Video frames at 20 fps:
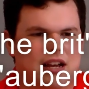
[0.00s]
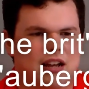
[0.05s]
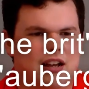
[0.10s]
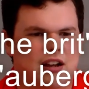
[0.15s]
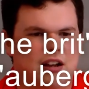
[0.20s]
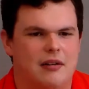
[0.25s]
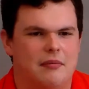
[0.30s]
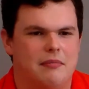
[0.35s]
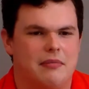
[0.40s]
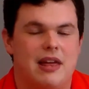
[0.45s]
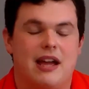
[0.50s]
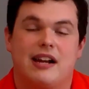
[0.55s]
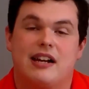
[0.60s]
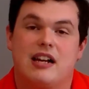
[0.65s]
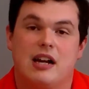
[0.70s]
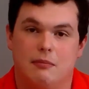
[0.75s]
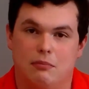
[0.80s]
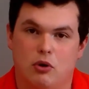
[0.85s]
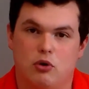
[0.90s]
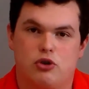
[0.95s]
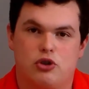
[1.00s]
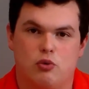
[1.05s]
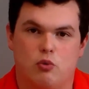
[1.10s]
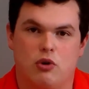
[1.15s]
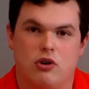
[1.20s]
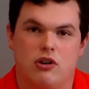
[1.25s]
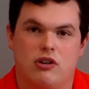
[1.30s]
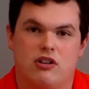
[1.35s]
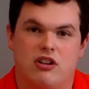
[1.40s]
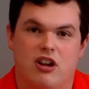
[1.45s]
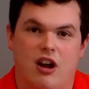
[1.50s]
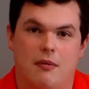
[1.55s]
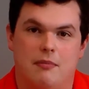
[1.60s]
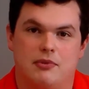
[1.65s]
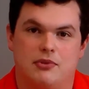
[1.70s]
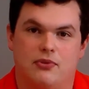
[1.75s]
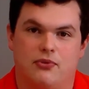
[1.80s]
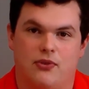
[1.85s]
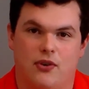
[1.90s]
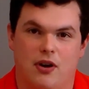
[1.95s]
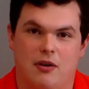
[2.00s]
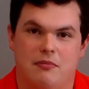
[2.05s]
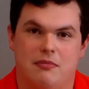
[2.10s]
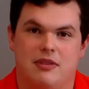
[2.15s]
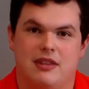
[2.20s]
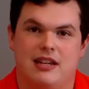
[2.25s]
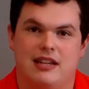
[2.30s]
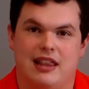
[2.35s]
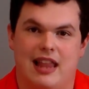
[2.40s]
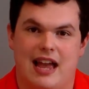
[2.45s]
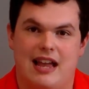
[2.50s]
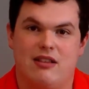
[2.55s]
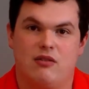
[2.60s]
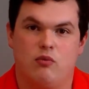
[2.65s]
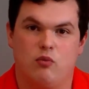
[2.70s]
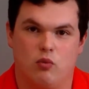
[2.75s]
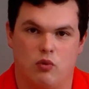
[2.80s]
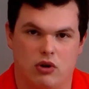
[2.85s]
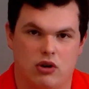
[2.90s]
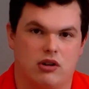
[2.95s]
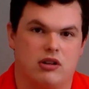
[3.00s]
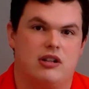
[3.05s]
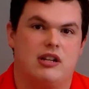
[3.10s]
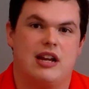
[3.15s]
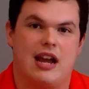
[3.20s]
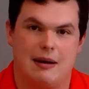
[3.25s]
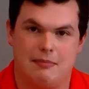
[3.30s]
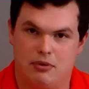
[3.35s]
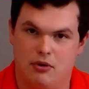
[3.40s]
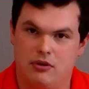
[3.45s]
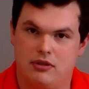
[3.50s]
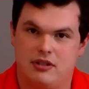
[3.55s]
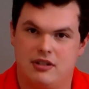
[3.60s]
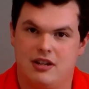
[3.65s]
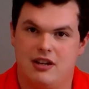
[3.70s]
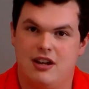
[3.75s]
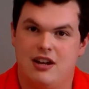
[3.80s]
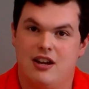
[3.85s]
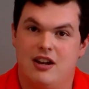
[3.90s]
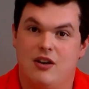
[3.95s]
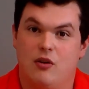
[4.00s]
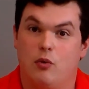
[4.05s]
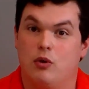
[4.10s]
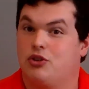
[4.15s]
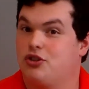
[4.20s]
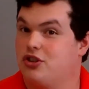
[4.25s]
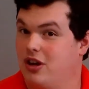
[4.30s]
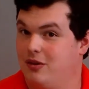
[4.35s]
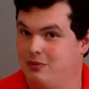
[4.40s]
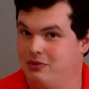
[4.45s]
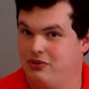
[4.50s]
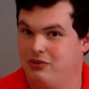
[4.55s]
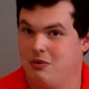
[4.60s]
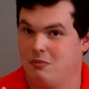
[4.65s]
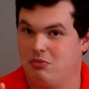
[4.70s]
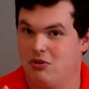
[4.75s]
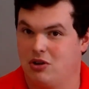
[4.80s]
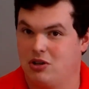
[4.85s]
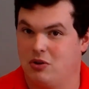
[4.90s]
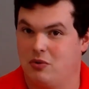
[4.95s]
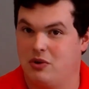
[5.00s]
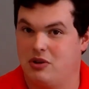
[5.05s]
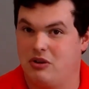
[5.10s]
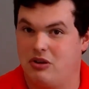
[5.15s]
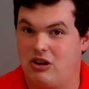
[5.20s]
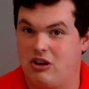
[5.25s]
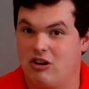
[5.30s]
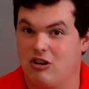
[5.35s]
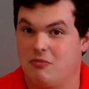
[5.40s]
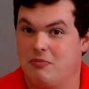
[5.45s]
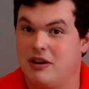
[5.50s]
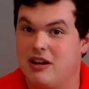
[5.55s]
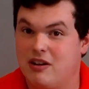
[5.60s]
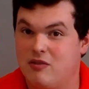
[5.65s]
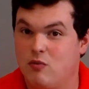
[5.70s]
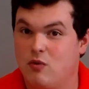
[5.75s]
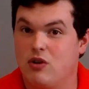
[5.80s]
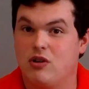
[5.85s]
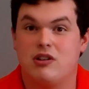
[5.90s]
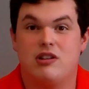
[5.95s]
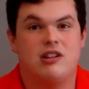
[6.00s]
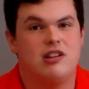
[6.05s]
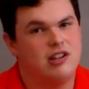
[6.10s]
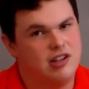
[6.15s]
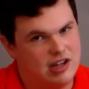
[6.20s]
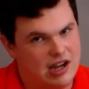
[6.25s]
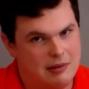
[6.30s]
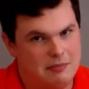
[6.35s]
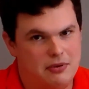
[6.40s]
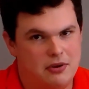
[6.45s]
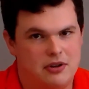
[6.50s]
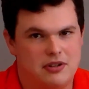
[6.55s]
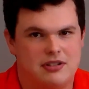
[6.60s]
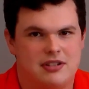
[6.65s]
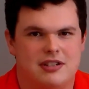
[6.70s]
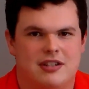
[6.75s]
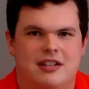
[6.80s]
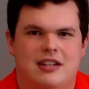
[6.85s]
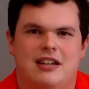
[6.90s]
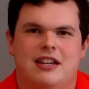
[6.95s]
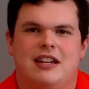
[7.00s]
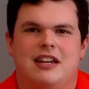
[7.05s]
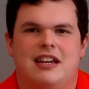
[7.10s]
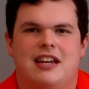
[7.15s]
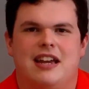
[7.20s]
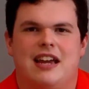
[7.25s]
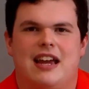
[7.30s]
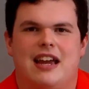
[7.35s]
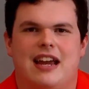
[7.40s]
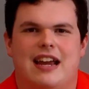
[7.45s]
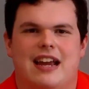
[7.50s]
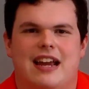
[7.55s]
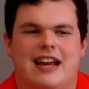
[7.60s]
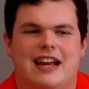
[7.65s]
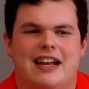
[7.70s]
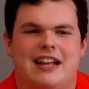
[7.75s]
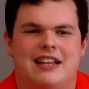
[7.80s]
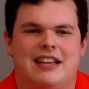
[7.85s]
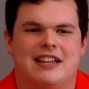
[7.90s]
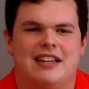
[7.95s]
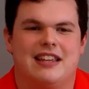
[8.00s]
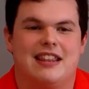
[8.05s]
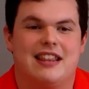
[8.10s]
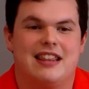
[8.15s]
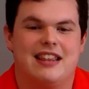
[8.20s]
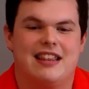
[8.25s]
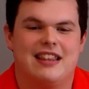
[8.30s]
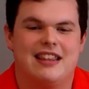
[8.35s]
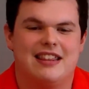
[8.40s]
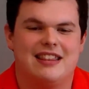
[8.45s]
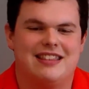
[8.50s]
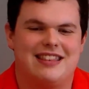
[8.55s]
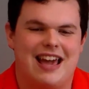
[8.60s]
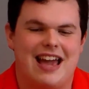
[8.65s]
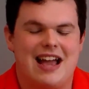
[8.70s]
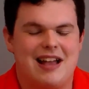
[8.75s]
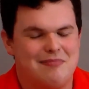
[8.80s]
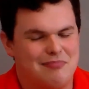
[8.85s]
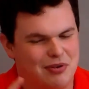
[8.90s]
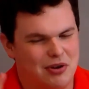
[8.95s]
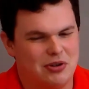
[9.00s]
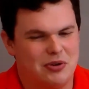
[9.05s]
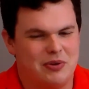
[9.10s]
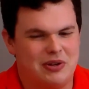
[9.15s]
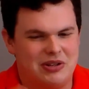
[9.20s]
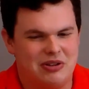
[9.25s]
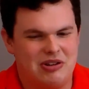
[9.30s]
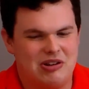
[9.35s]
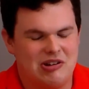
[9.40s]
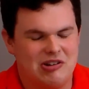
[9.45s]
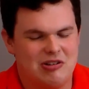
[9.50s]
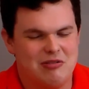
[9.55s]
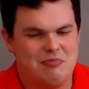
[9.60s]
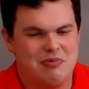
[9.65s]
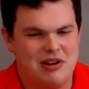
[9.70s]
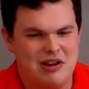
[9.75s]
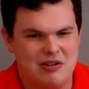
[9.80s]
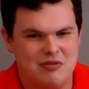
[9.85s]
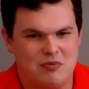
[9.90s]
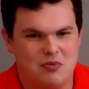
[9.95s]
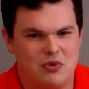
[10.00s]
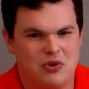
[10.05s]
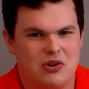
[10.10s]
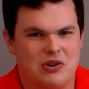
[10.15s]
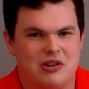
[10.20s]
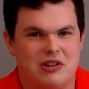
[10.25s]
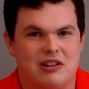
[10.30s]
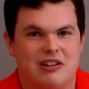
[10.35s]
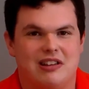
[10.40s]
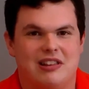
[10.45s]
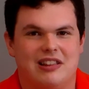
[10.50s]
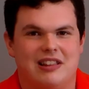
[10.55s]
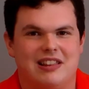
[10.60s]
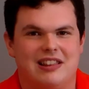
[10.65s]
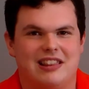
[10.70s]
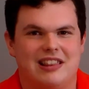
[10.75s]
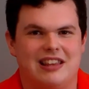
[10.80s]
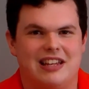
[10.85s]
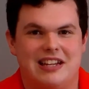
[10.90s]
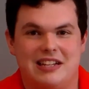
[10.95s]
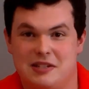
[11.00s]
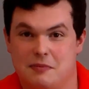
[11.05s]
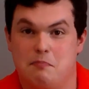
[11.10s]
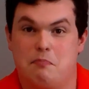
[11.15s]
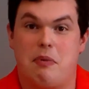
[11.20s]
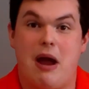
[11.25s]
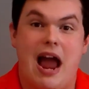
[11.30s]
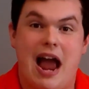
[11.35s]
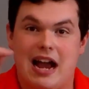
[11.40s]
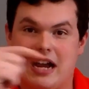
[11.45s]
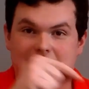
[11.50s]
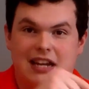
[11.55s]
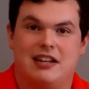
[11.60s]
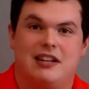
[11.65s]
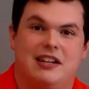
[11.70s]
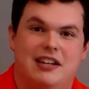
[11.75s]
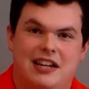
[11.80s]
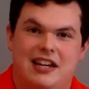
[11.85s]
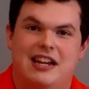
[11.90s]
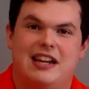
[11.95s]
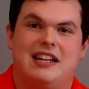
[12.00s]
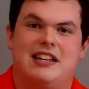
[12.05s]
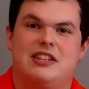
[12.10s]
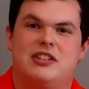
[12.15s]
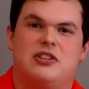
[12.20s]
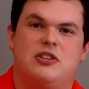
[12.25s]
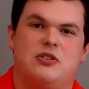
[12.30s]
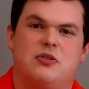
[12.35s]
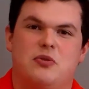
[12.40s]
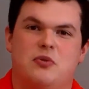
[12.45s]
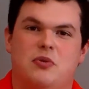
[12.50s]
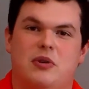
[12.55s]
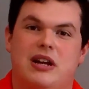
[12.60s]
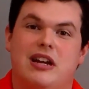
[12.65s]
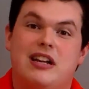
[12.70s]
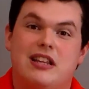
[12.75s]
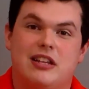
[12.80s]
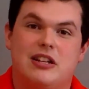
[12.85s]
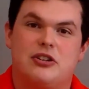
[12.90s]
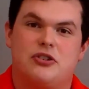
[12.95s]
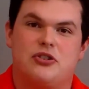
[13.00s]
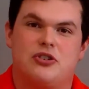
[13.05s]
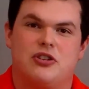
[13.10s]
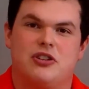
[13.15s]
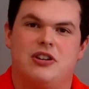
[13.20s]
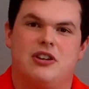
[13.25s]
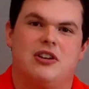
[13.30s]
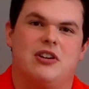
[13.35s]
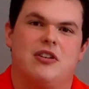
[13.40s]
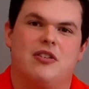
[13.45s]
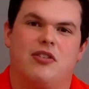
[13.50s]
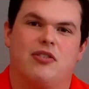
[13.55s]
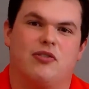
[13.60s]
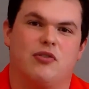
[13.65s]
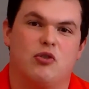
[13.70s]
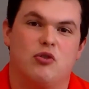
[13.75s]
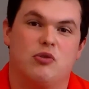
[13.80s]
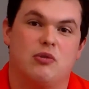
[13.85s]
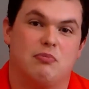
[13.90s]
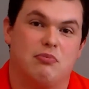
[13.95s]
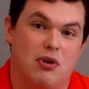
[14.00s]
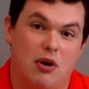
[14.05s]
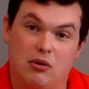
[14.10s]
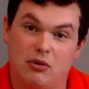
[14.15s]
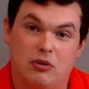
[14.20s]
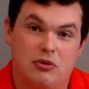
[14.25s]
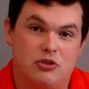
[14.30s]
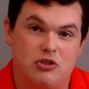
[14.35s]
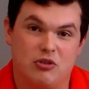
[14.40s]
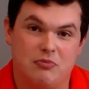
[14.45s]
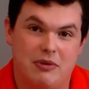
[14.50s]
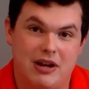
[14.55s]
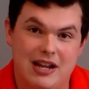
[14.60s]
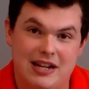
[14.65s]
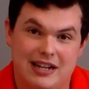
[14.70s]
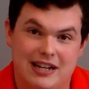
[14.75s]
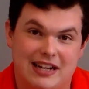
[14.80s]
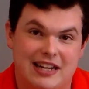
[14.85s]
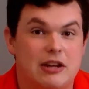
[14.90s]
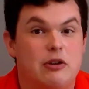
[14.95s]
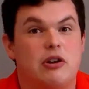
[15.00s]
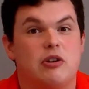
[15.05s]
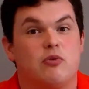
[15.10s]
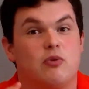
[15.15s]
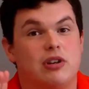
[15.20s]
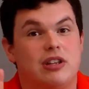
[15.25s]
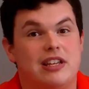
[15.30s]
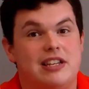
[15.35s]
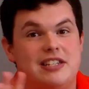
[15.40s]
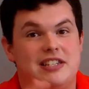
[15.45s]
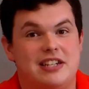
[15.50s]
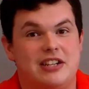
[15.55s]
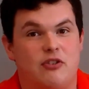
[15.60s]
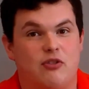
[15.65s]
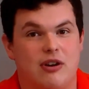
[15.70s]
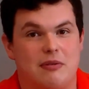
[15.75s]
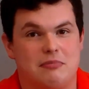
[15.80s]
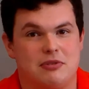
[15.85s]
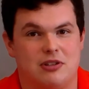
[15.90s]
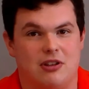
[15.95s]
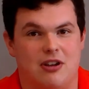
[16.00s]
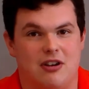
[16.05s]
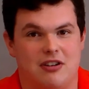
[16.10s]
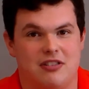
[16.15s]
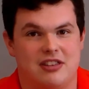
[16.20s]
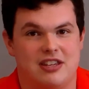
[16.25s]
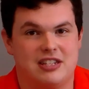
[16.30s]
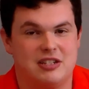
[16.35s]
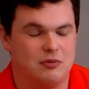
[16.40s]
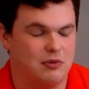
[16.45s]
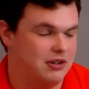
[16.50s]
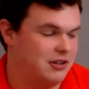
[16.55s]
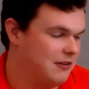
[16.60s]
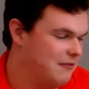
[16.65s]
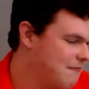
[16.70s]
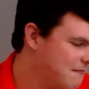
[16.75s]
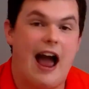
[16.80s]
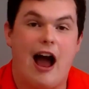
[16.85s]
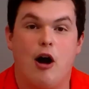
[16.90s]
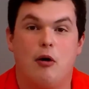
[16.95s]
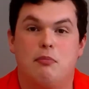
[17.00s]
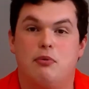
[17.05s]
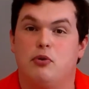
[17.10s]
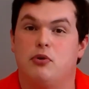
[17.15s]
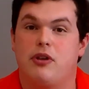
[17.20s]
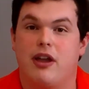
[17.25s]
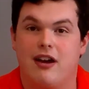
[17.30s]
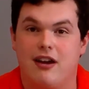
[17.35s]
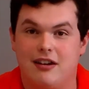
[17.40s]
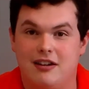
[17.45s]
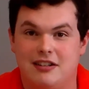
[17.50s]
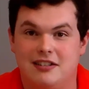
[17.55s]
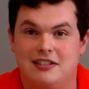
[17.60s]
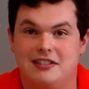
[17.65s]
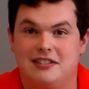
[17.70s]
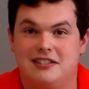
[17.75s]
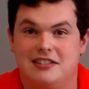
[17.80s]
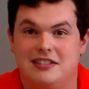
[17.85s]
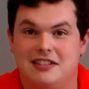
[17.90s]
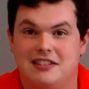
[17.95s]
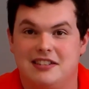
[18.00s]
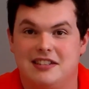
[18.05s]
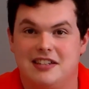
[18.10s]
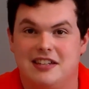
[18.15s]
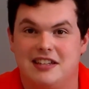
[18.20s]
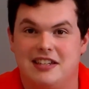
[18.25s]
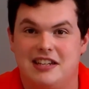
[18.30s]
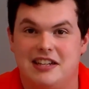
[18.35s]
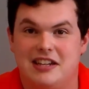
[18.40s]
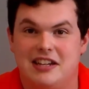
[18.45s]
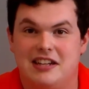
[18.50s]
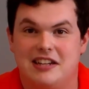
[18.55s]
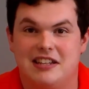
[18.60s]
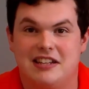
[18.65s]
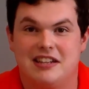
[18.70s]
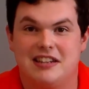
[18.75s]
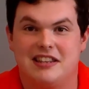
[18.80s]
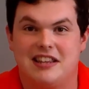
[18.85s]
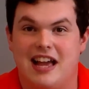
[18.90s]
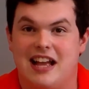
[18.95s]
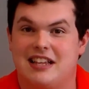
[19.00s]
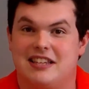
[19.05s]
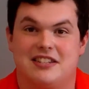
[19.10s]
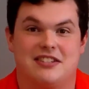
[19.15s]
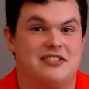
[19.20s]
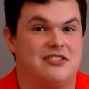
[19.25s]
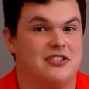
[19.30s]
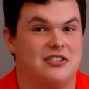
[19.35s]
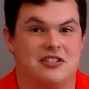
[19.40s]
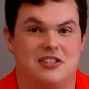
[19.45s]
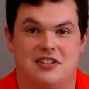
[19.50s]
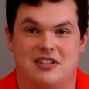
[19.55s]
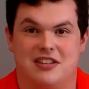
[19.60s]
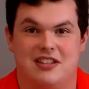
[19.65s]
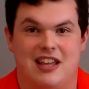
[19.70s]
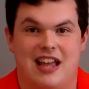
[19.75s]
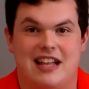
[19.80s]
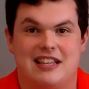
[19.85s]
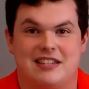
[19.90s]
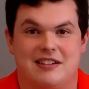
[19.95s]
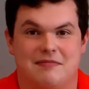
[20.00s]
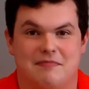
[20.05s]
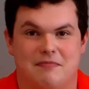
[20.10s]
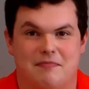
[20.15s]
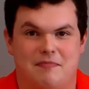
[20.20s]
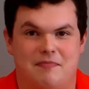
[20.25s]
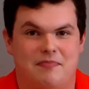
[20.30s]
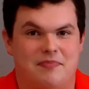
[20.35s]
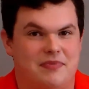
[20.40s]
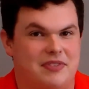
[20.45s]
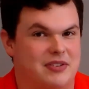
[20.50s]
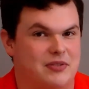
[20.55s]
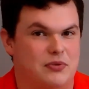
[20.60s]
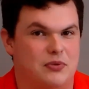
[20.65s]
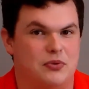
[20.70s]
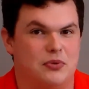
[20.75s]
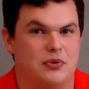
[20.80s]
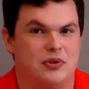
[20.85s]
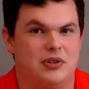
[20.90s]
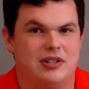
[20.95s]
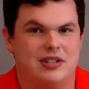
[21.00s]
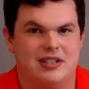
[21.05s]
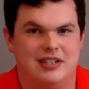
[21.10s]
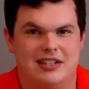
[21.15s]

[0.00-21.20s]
That caboche word comes from the Latin word caput, which comes from a Proto-Indo-European word, caput, and that Proto-Indo-European word leads back into English through the Proto-Germanic. You can really see Grimm's Law in this one. Haubuda. That's a, ooh.